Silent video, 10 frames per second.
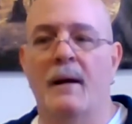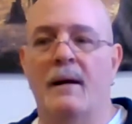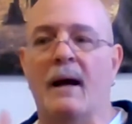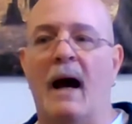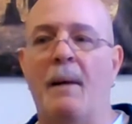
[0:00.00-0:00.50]

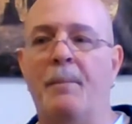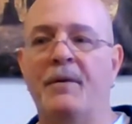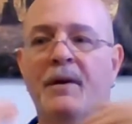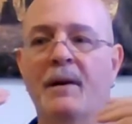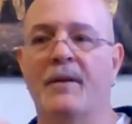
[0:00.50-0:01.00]

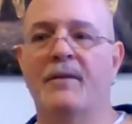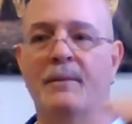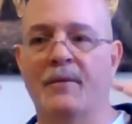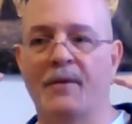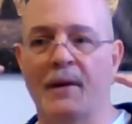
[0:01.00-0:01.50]

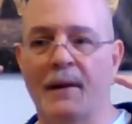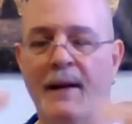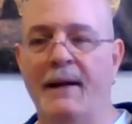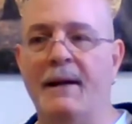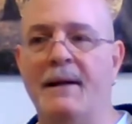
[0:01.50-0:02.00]
Capitalism's
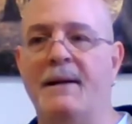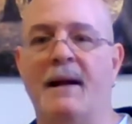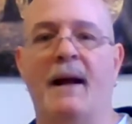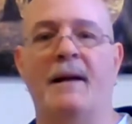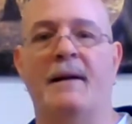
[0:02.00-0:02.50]
leading
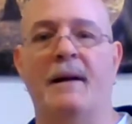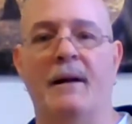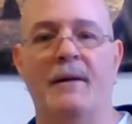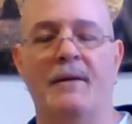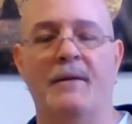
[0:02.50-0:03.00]
tenet
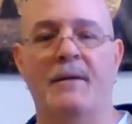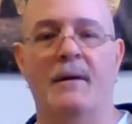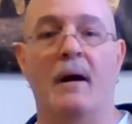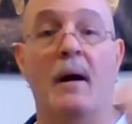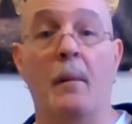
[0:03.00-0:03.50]
is
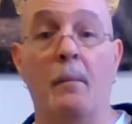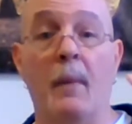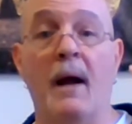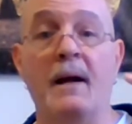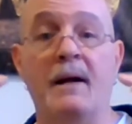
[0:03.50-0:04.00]

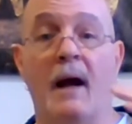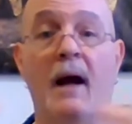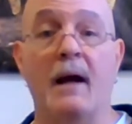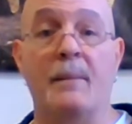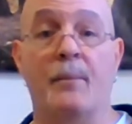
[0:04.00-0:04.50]
make
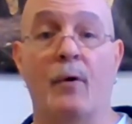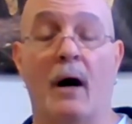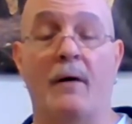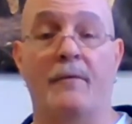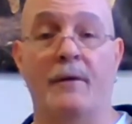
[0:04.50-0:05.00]
a
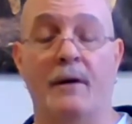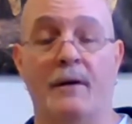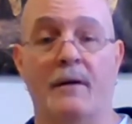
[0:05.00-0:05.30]
profit.